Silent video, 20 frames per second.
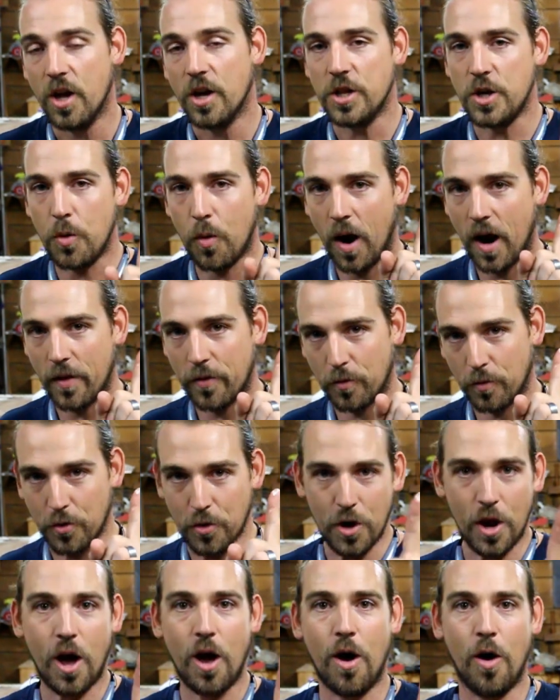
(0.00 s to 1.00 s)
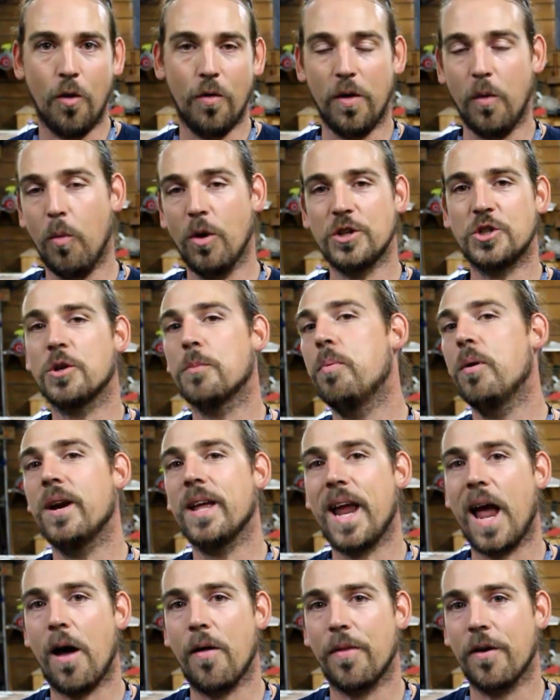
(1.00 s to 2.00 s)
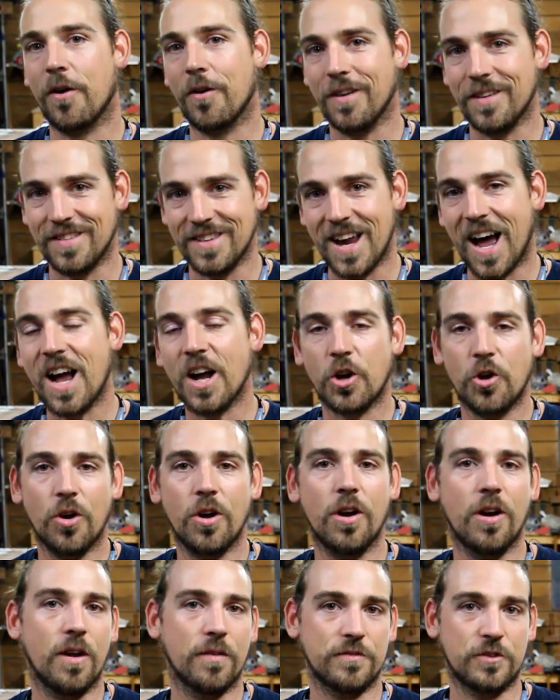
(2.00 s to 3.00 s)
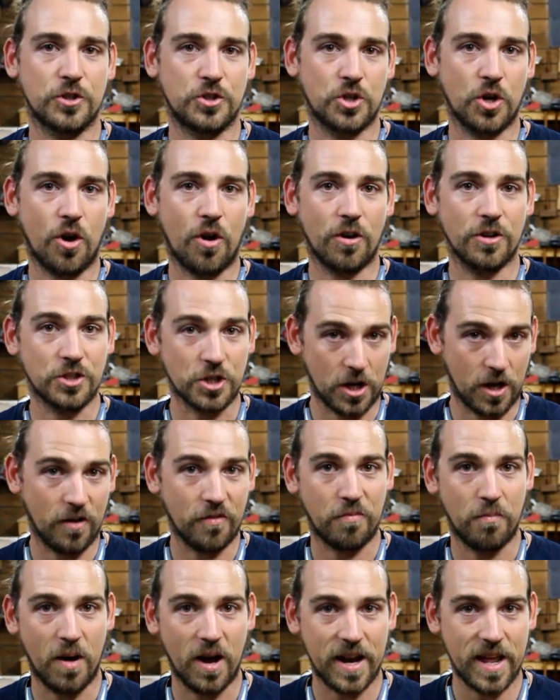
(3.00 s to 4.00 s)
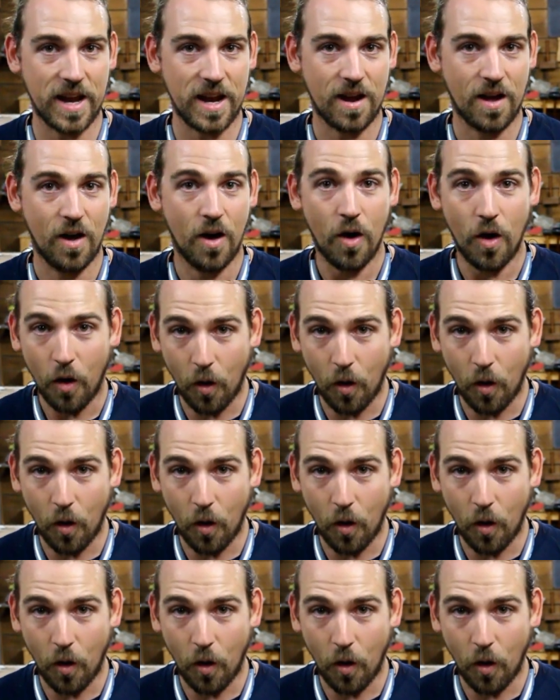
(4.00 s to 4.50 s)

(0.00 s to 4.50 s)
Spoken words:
You either know that what you're putting out there is not good enough to charge enough money,